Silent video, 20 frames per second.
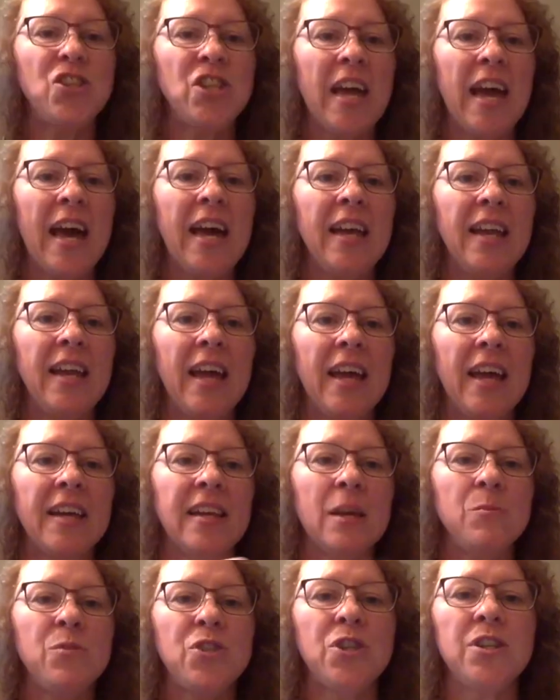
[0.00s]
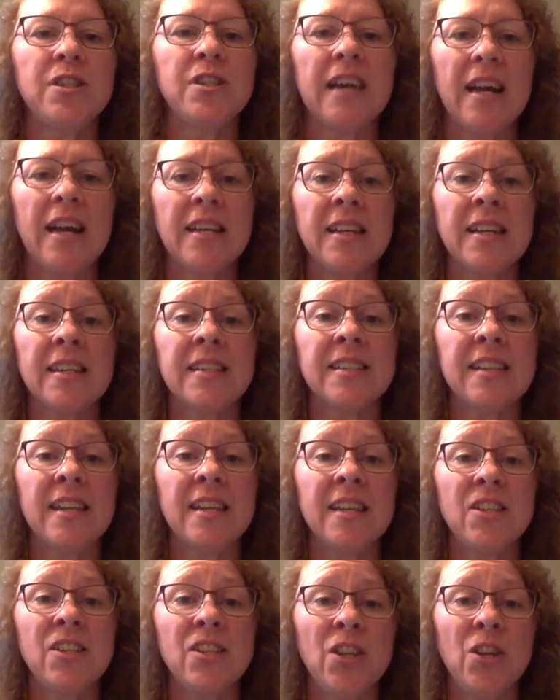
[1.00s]
chat, and I'm sure Tanya can send
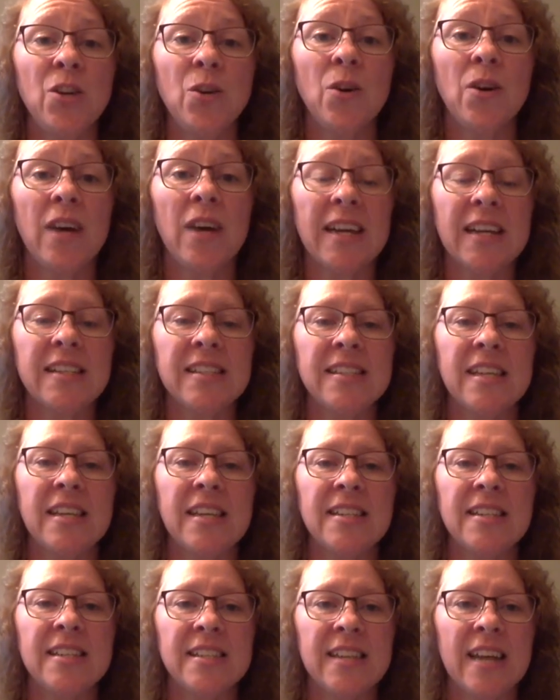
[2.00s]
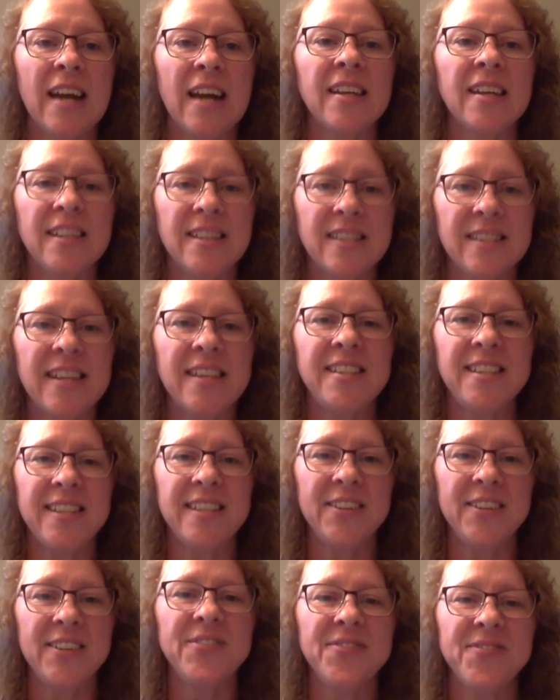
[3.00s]
it to you, or I can send it to Tanya to send to
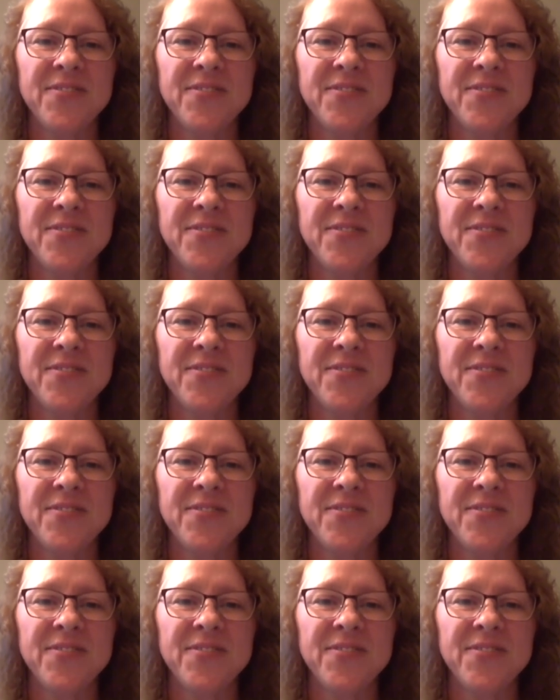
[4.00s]
you.